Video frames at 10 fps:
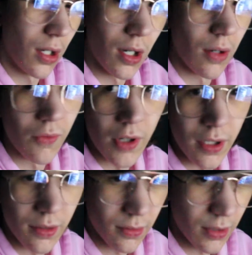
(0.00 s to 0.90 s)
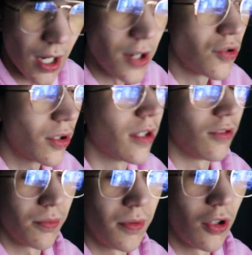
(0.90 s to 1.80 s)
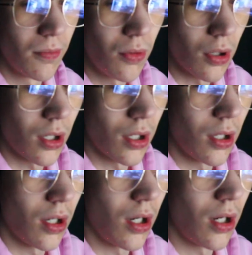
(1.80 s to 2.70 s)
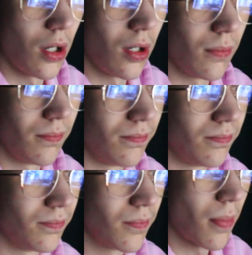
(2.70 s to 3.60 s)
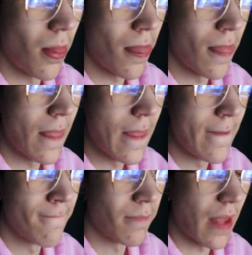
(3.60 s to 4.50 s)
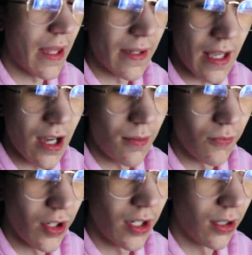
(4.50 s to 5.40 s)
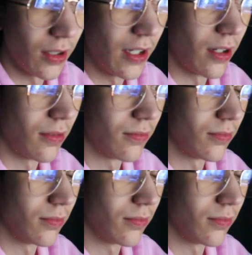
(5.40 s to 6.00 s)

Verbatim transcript: Um, read it I enjoyed it. It was a pretty good book. Um, and now I'm reading Lolita.